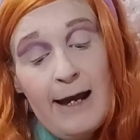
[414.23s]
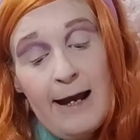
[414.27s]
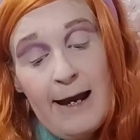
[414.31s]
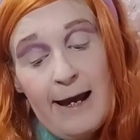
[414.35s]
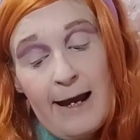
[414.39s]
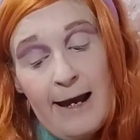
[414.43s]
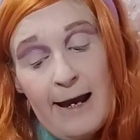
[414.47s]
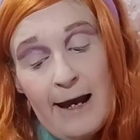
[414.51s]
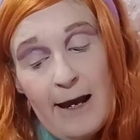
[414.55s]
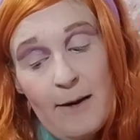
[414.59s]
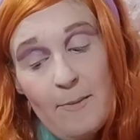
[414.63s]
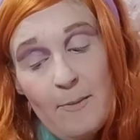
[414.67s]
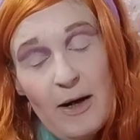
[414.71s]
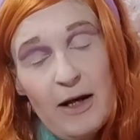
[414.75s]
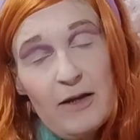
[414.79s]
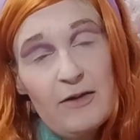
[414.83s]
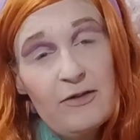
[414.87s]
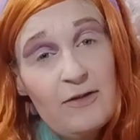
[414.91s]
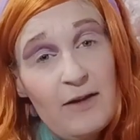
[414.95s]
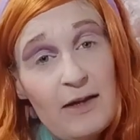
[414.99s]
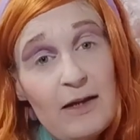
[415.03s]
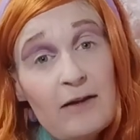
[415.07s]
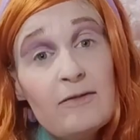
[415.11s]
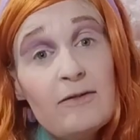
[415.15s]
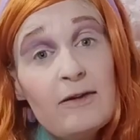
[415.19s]
I
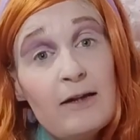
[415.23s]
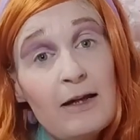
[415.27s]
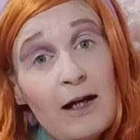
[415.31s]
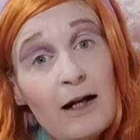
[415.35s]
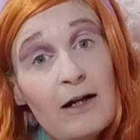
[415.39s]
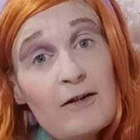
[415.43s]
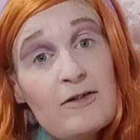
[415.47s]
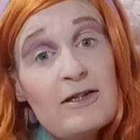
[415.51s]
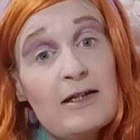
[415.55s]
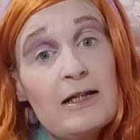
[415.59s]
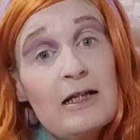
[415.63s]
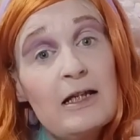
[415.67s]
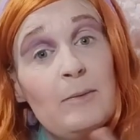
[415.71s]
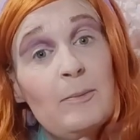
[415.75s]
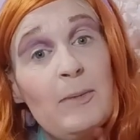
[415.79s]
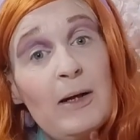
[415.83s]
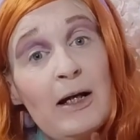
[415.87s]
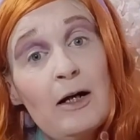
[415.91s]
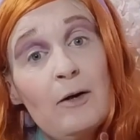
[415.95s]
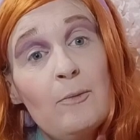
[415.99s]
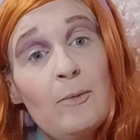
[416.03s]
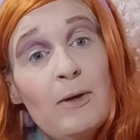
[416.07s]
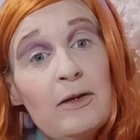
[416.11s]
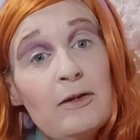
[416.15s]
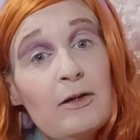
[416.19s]
think they are slightly
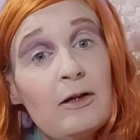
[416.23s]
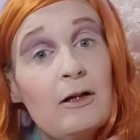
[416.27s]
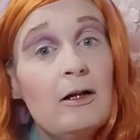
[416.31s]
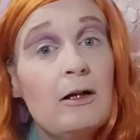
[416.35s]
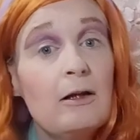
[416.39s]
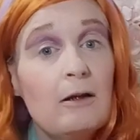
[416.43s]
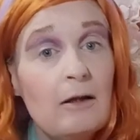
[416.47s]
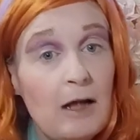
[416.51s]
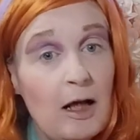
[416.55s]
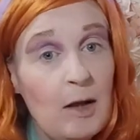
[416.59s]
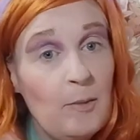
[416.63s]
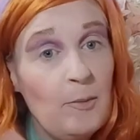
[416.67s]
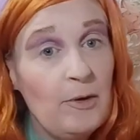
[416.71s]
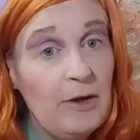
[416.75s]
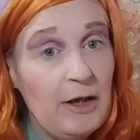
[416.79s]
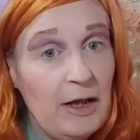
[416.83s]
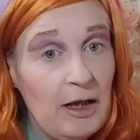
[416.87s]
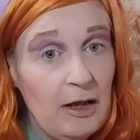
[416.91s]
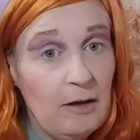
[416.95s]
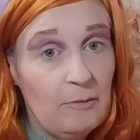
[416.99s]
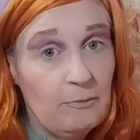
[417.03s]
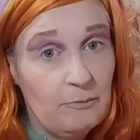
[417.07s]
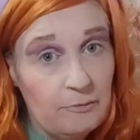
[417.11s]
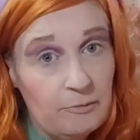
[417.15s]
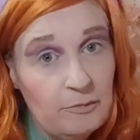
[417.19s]
better when they
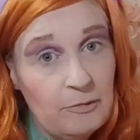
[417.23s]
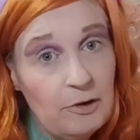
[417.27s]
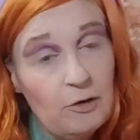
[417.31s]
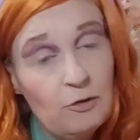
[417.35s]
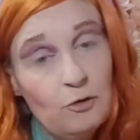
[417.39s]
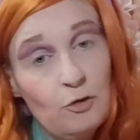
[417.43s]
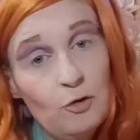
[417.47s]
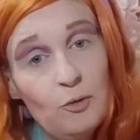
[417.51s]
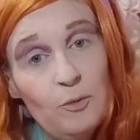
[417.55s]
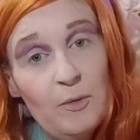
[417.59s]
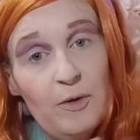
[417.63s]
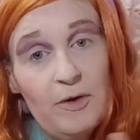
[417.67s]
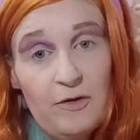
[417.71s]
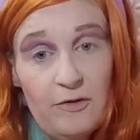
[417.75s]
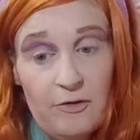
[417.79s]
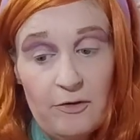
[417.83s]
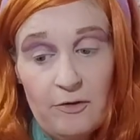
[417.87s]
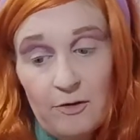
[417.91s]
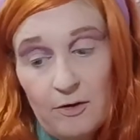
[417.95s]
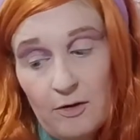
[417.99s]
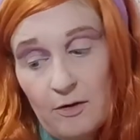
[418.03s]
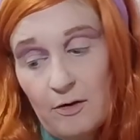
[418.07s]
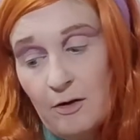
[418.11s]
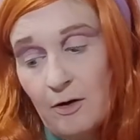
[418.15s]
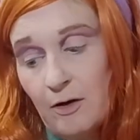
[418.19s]
collaborate, you know, with
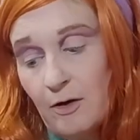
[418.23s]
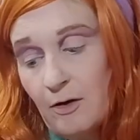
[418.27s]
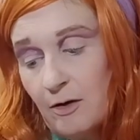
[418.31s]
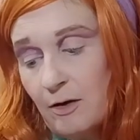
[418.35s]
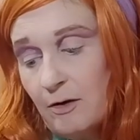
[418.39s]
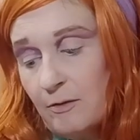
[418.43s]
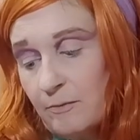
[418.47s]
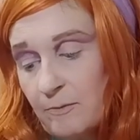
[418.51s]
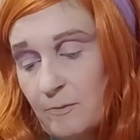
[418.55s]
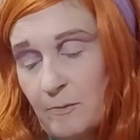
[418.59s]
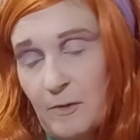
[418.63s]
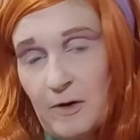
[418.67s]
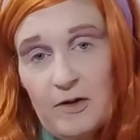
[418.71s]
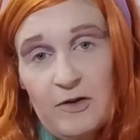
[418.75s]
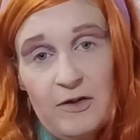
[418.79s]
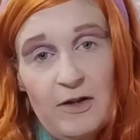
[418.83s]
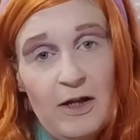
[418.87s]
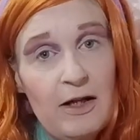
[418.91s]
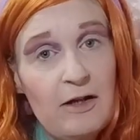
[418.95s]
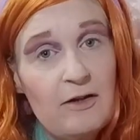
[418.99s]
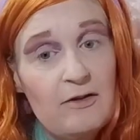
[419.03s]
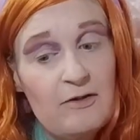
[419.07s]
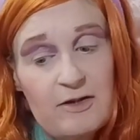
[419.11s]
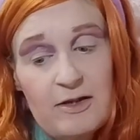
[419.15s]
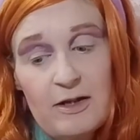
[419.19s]

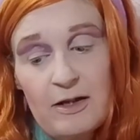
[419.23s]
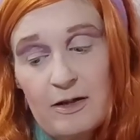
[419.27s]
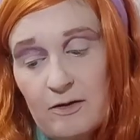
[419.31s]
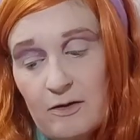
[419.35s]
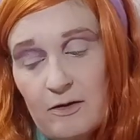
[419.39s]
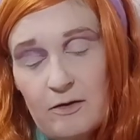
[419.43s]
things.